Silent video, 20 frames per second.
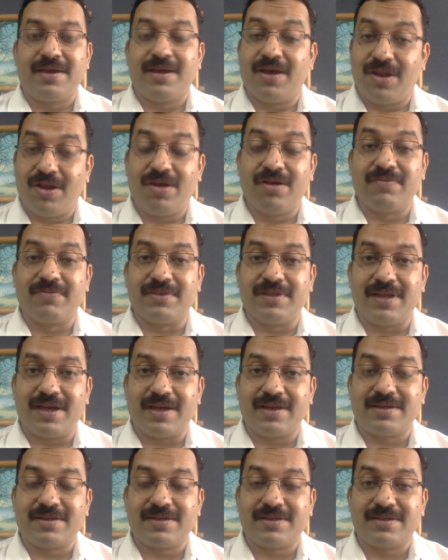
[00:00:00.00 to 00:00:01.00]
Along with
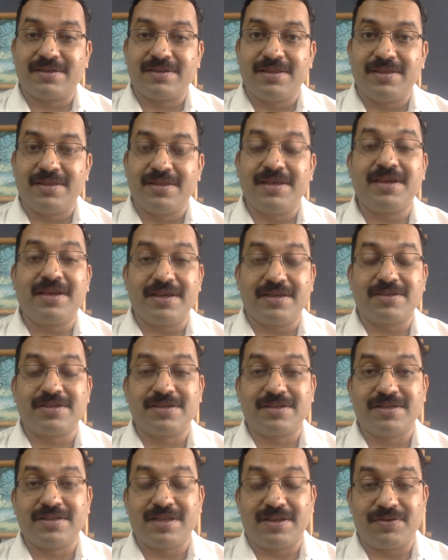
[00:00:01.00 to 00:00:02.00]
that, the kit
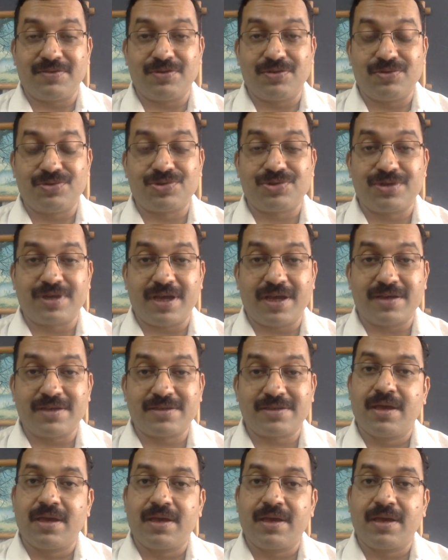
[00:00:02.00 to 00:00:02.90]
that we used to get,